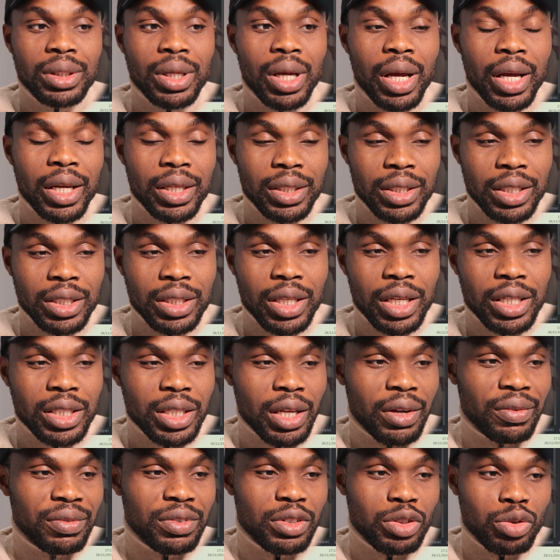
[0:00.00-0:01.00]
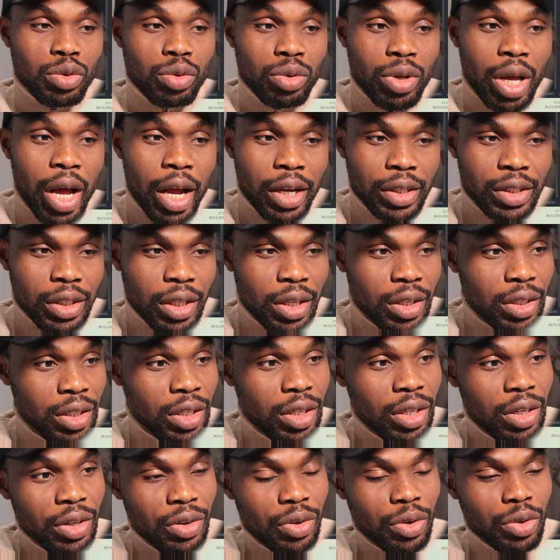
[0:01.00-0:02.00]
iDataService to catch
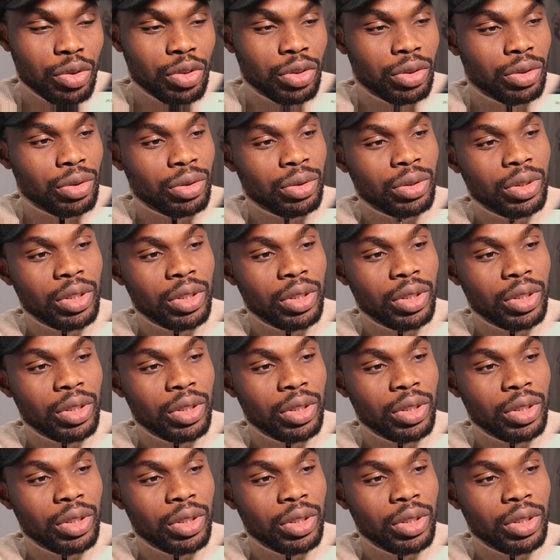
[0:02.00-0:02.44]
any errors